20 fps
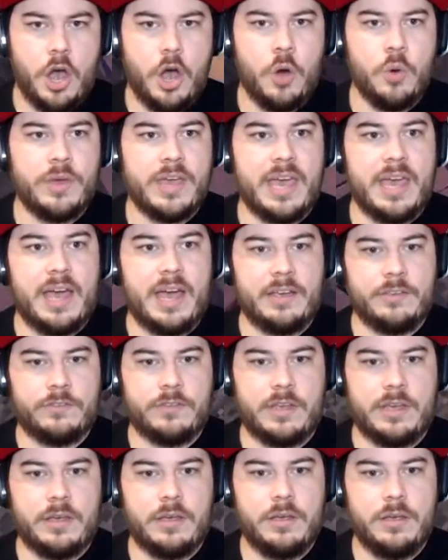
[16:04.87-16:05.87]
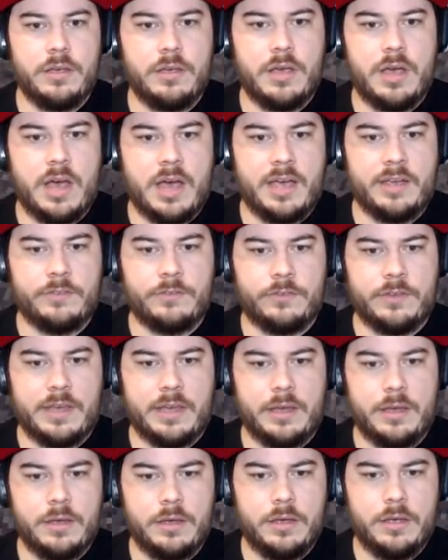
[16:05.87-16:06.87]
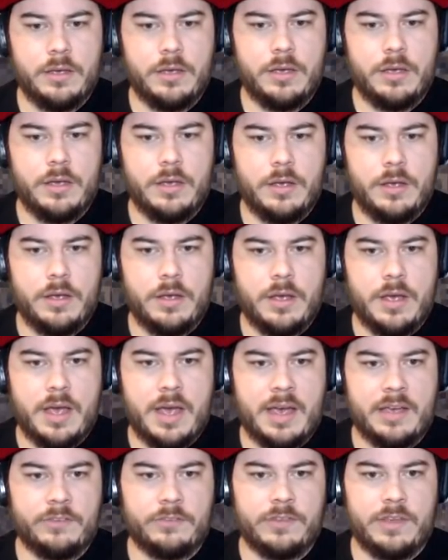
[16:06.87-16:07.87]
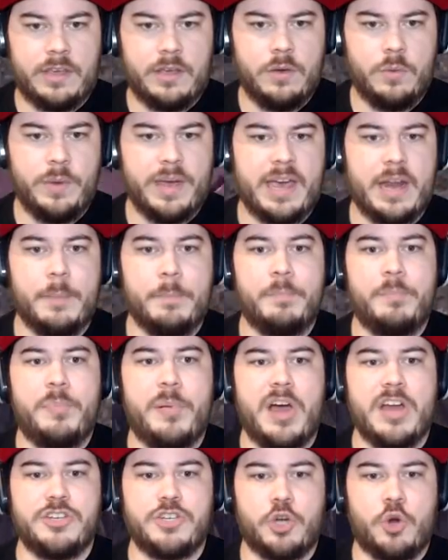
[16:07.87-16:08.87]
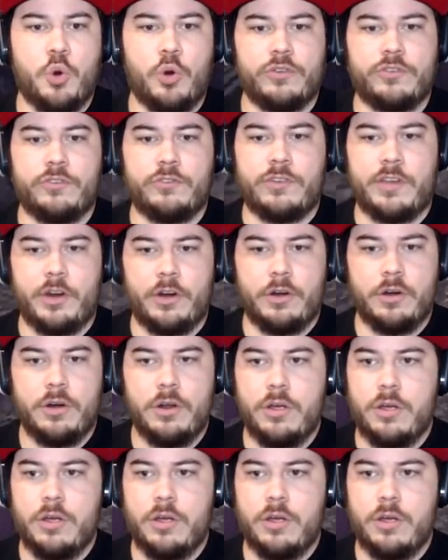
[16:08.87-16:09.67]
Okay, I see. I see. I see. We got a bunch of courses here.